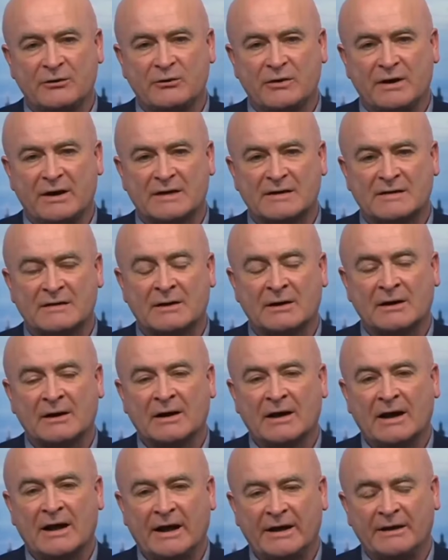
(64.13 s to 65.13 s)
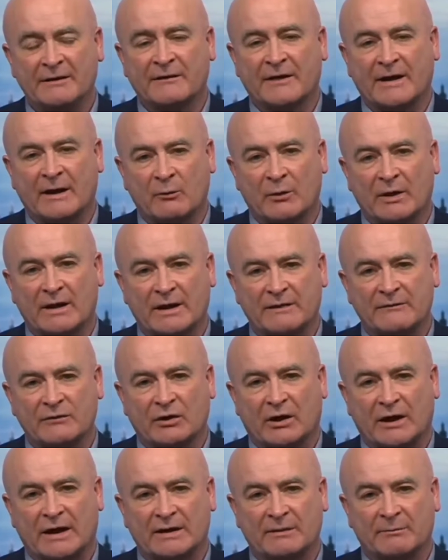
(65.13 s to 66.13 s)
two years ahead of that where they've
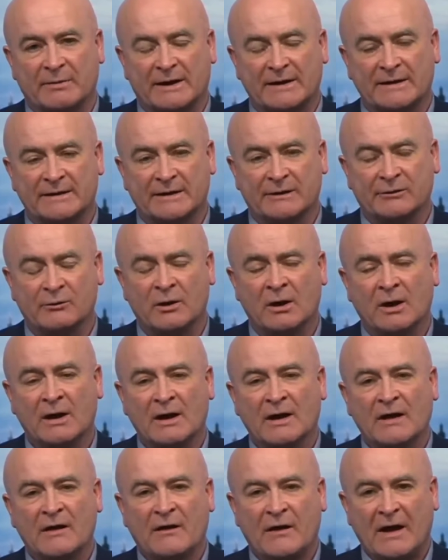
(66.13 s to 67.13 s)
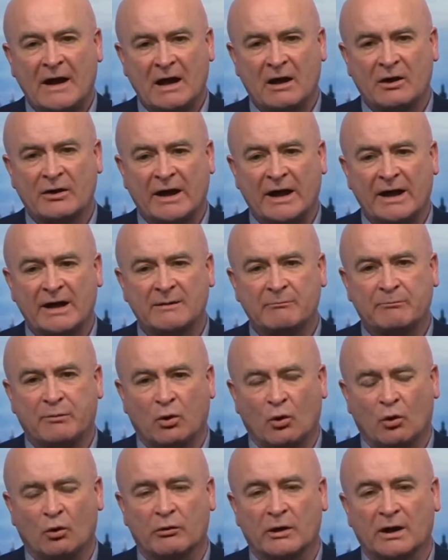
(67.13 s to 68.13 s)
not had a pay deal. They are getting
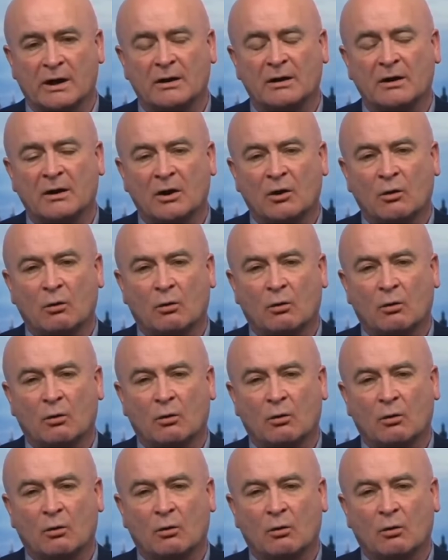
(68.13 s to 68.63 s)
poorer.